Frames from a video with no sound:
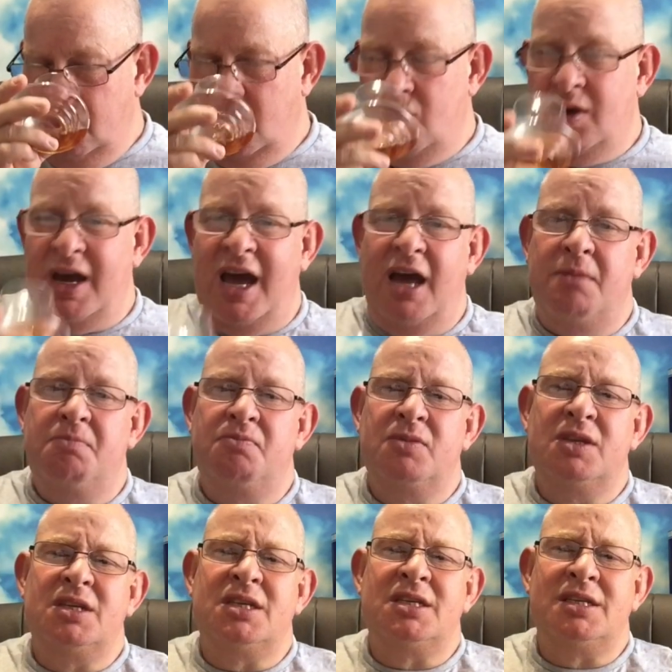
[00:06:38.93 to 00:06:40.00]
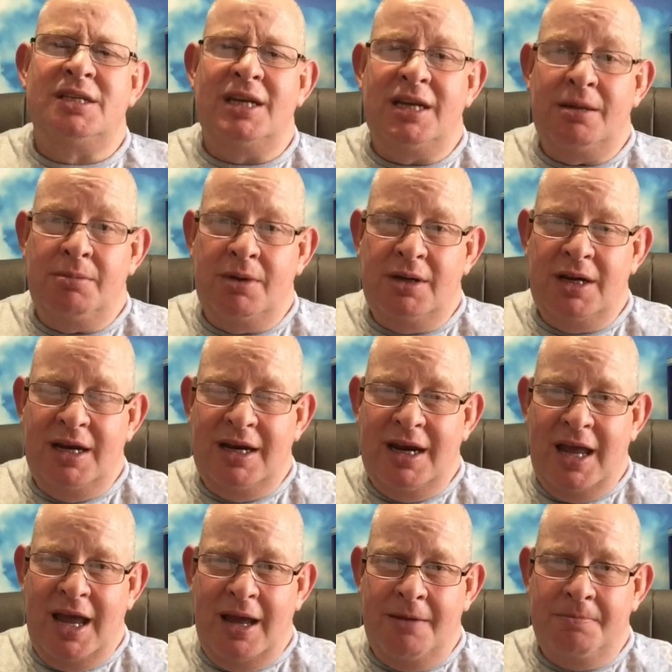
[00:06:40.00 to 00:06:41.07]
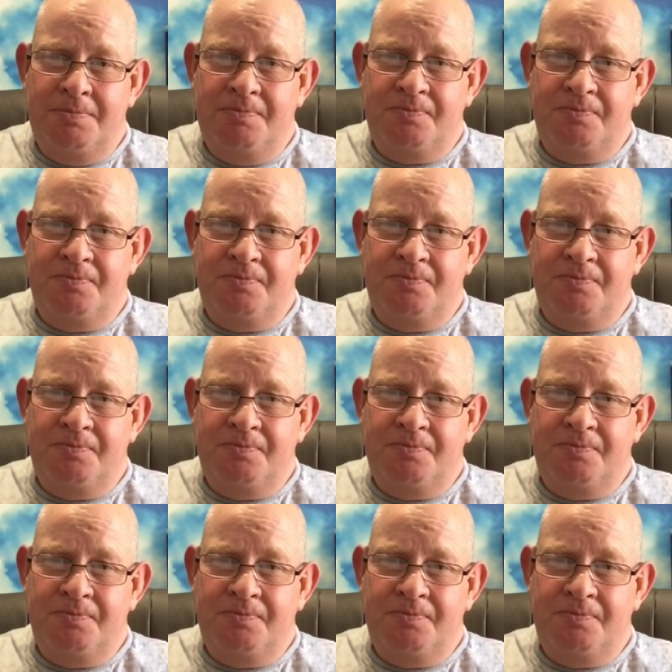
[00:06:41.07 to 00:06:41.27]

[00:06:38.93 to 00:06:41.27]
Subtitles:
You get cinnamon in there,